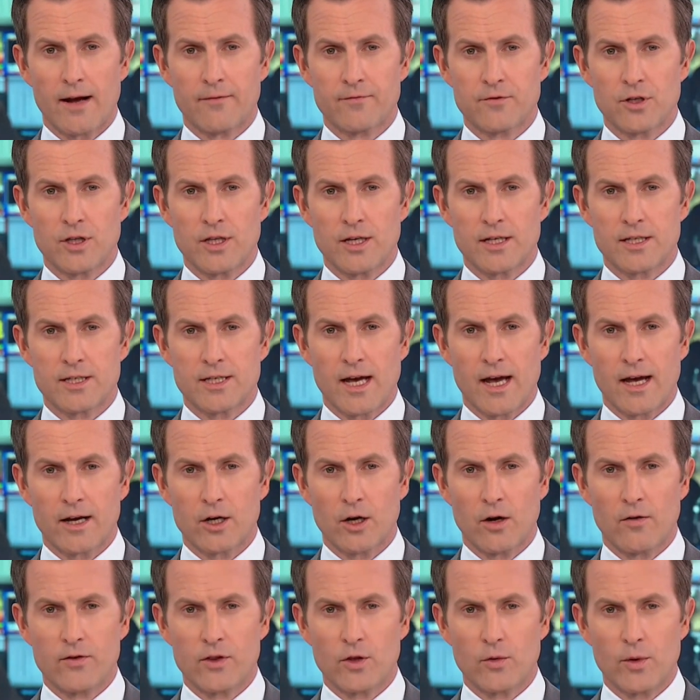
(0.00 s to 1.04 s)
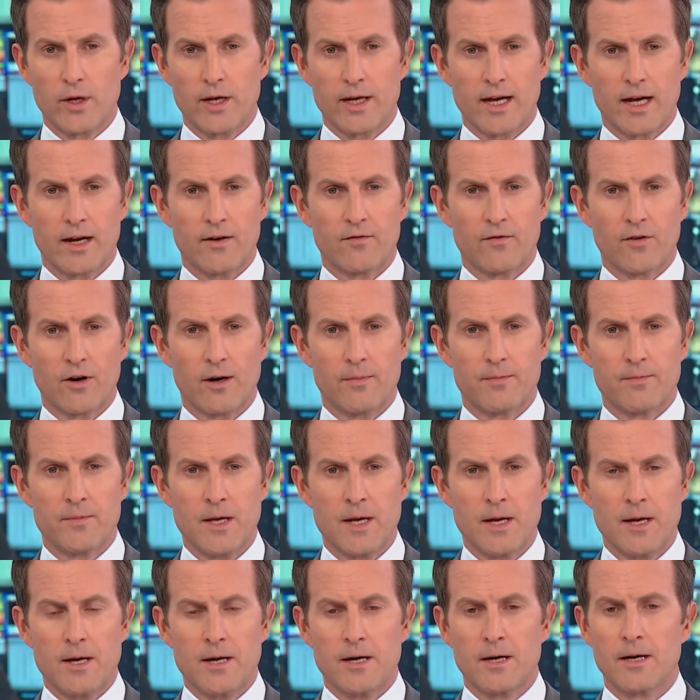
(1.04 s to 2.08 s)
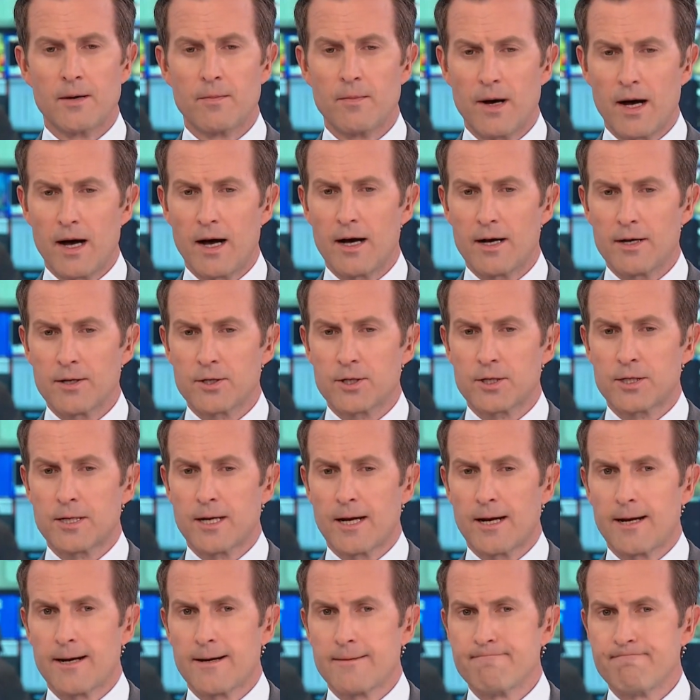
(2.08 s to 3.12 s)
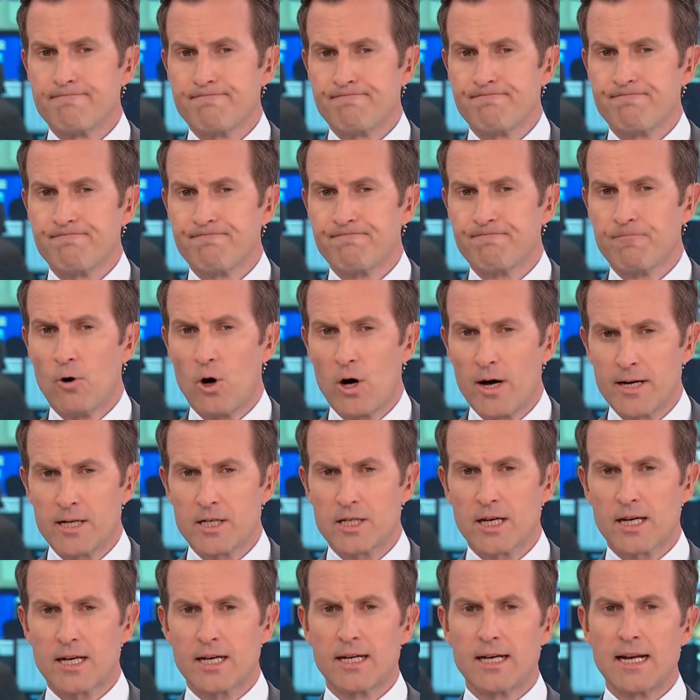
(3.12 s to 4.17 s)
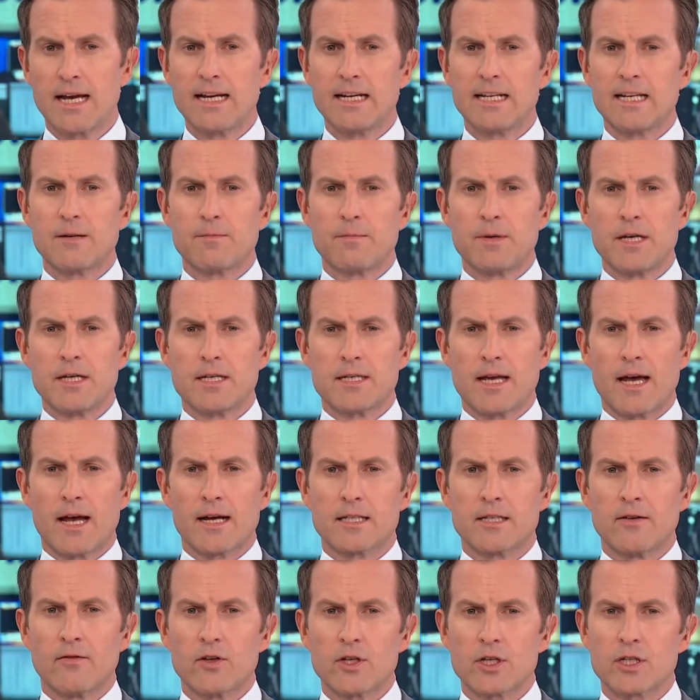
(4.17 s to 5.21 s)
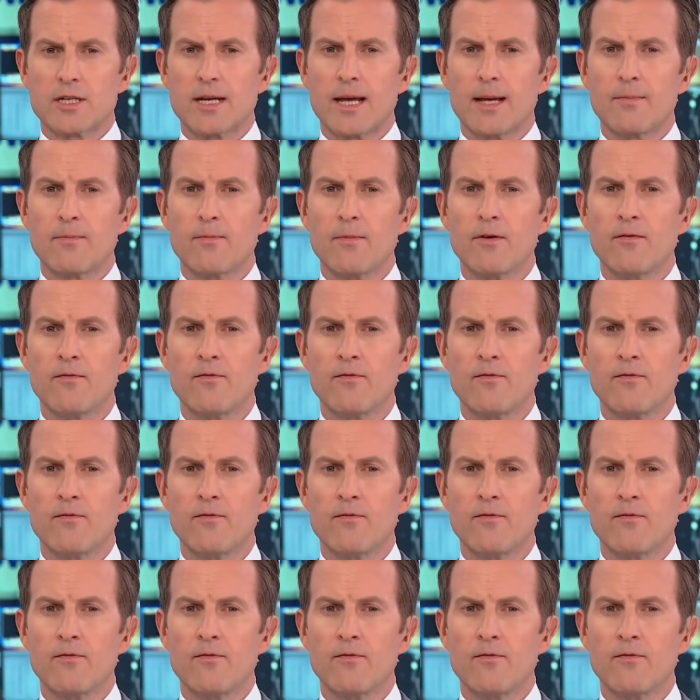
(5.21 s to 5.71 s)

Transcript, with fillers: after the attack over the weekend from Hamas. One is a Canadian peace activist named